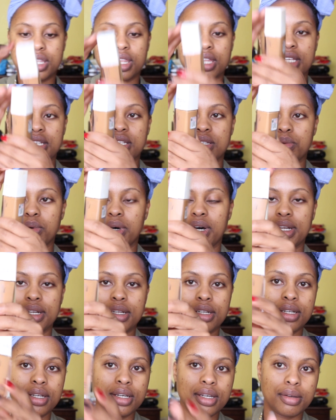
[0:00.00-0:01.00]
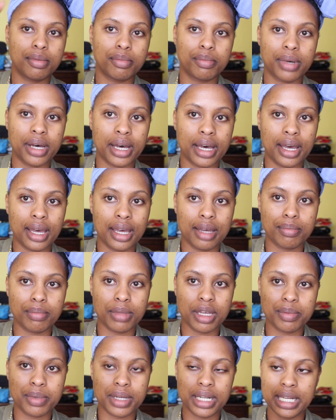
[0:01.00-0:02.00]
this one by
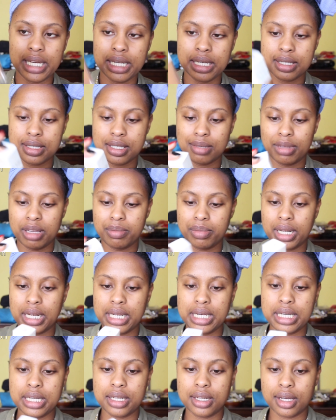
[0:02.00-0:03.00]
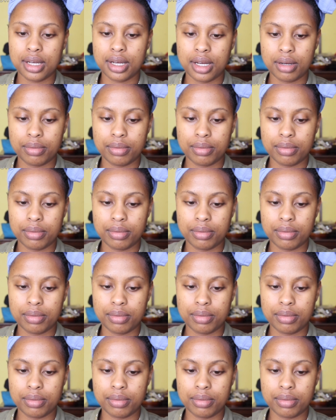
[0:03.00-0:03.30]
Maybelline. It's a Maybelline